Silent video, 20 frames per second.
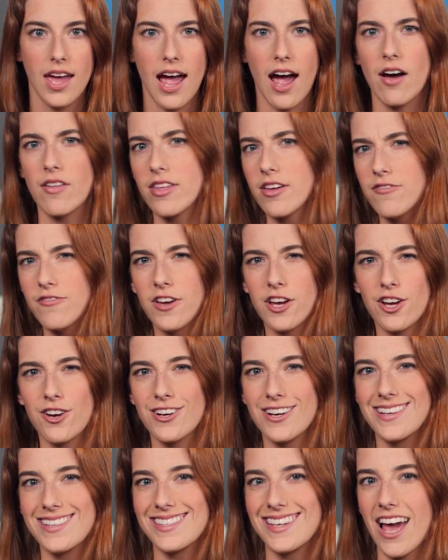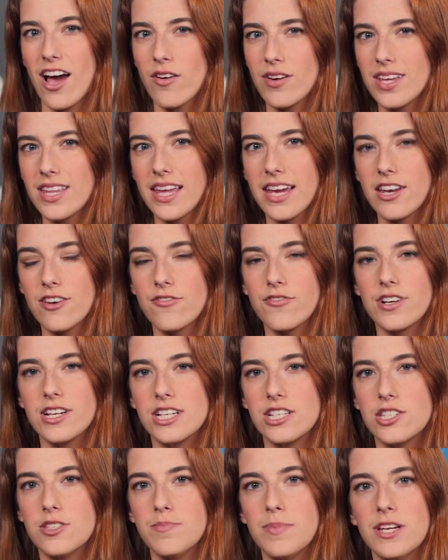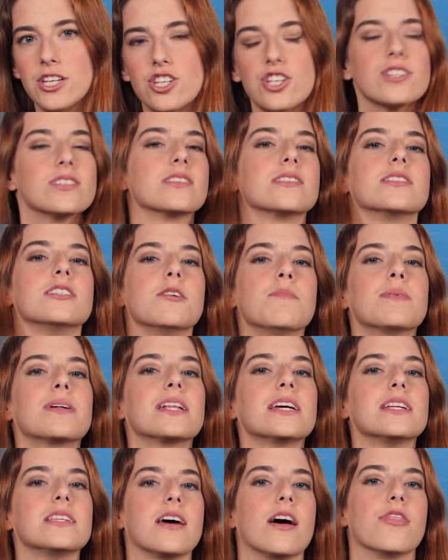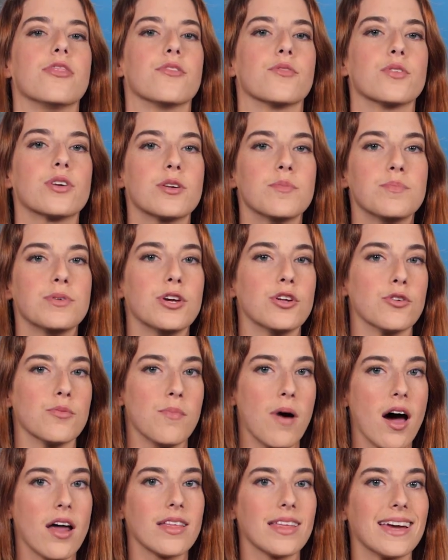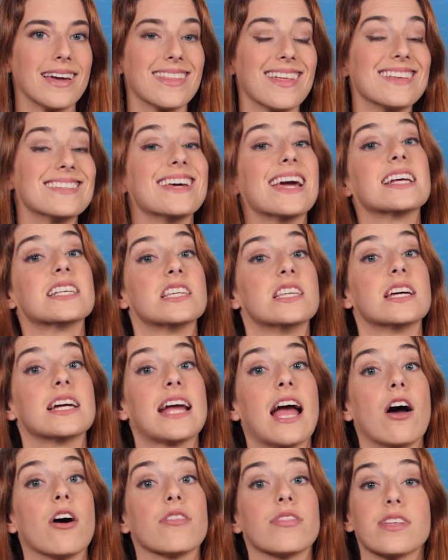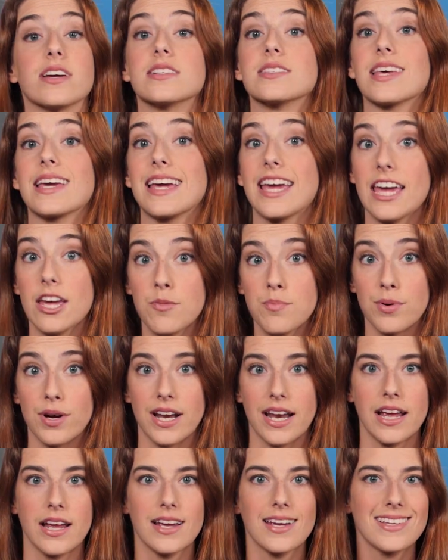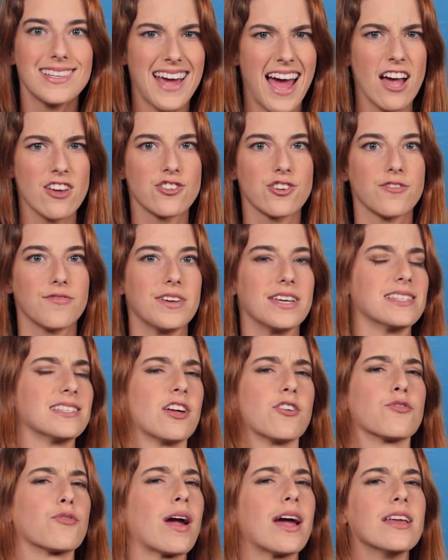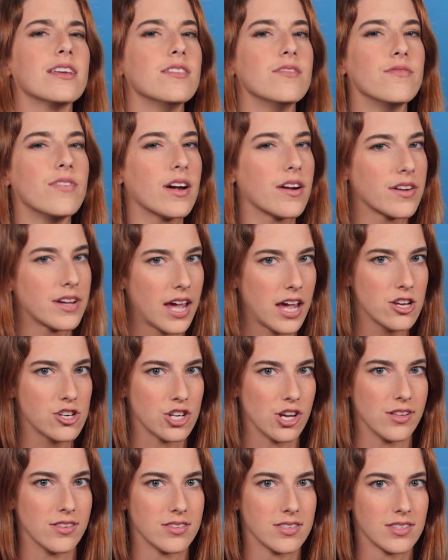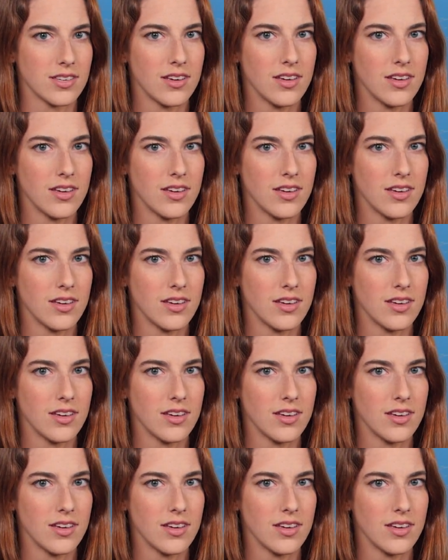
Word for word: How that figure is calculated for each species is typically done through computer modeling that takes into account things like inbreeding, catastrophes, and random variations.